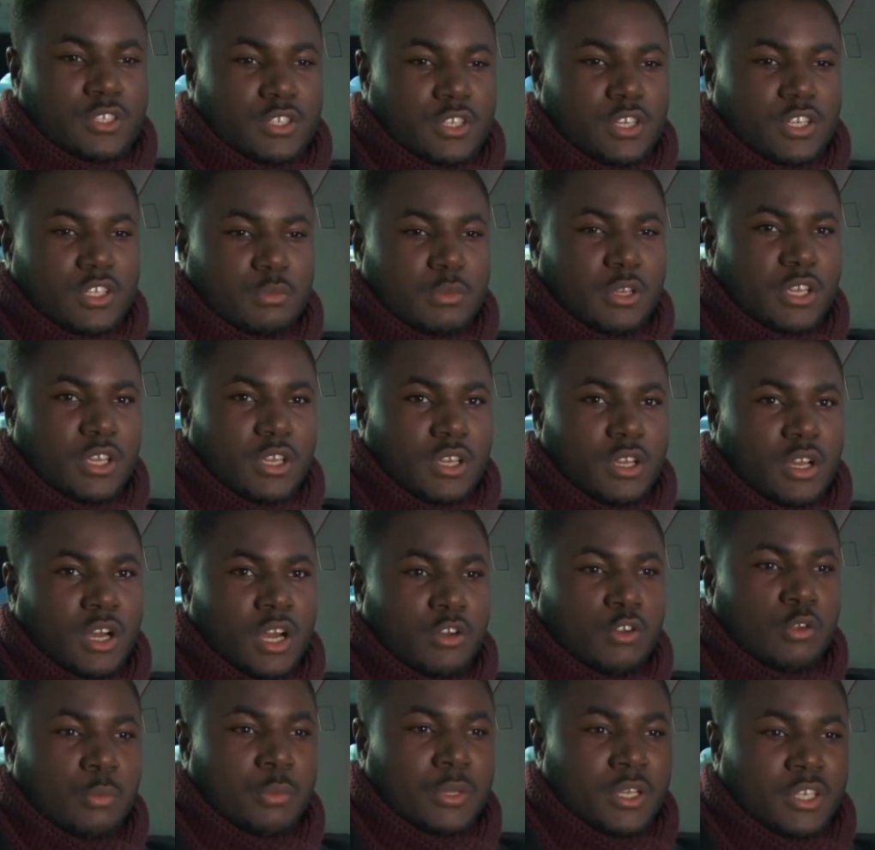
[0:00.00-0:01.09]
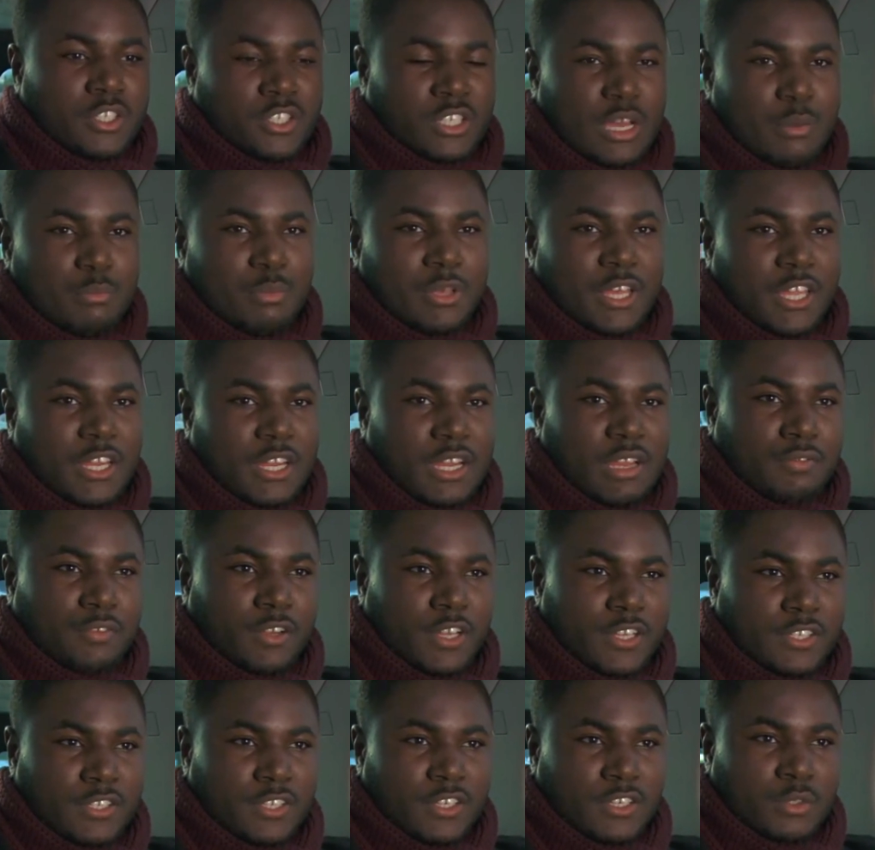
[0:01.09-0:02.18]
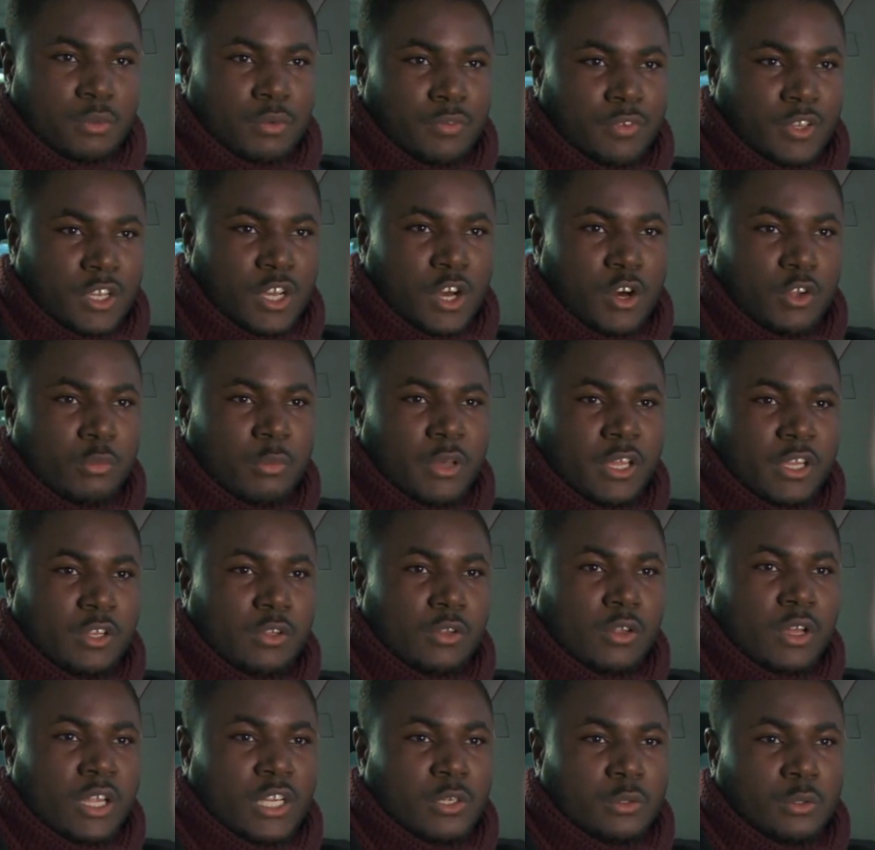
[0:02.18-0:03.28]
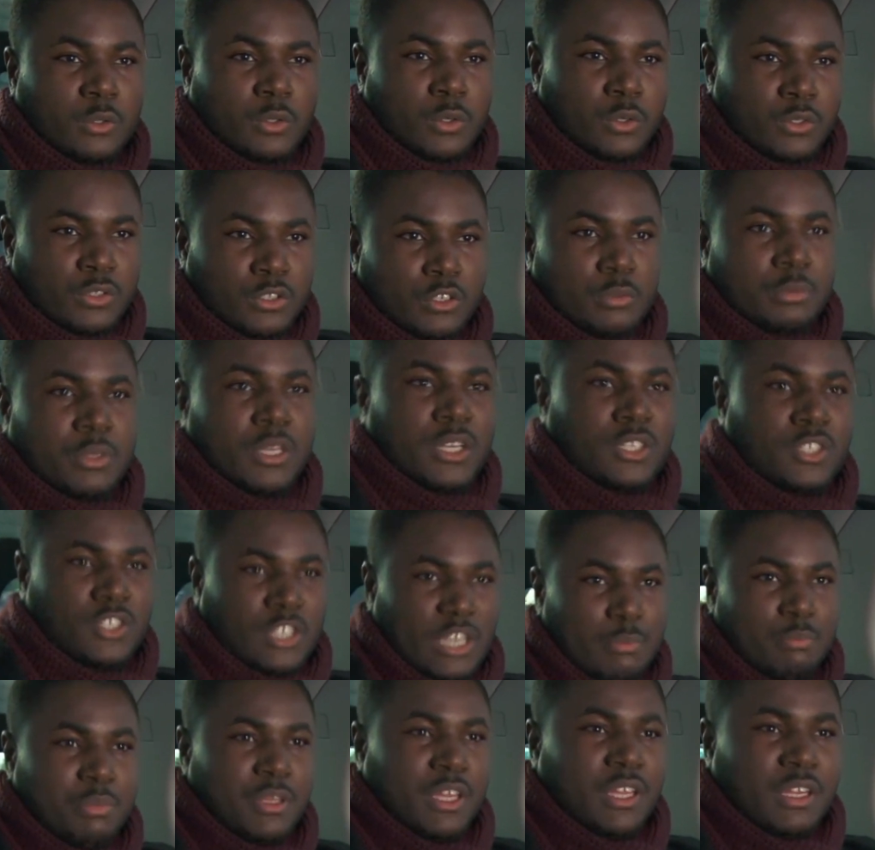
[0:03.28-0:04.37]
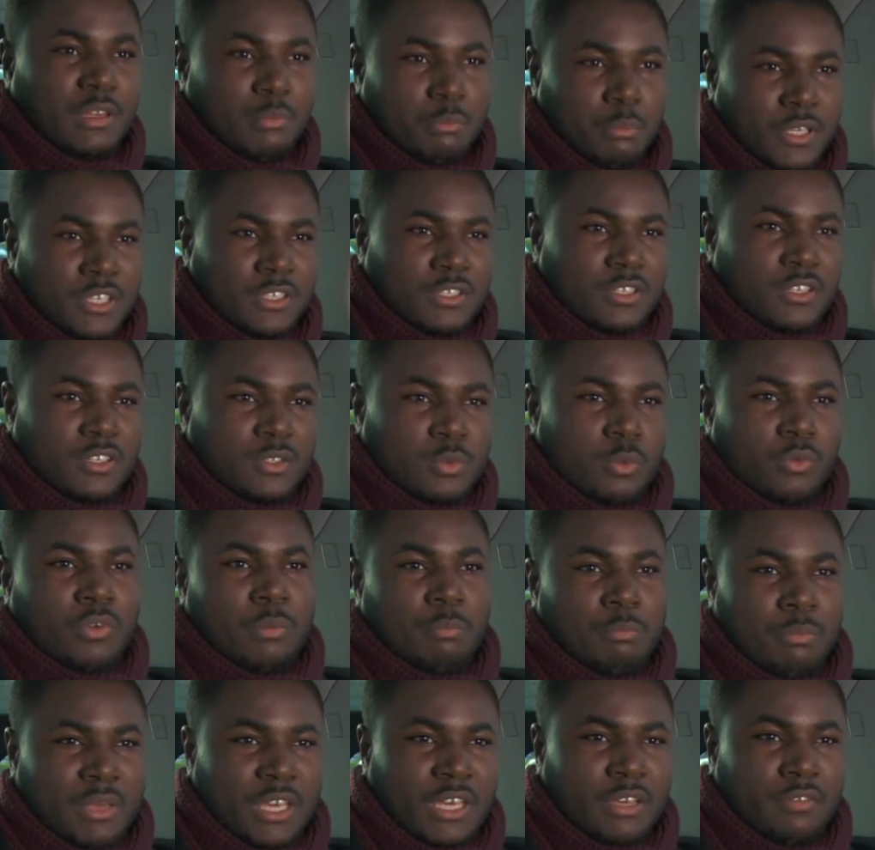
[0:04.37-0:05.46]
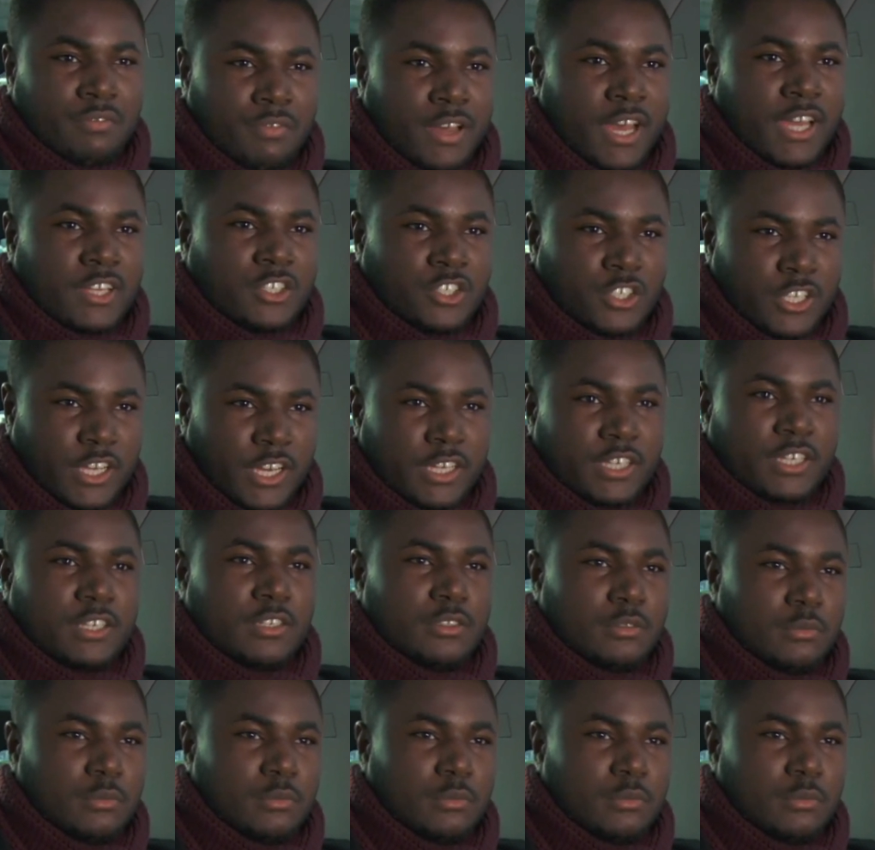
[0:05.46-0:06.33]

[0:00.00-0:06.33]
sees me, I will be a champion in athletics with a gold medal and I will also be a champion in business with a big fat check.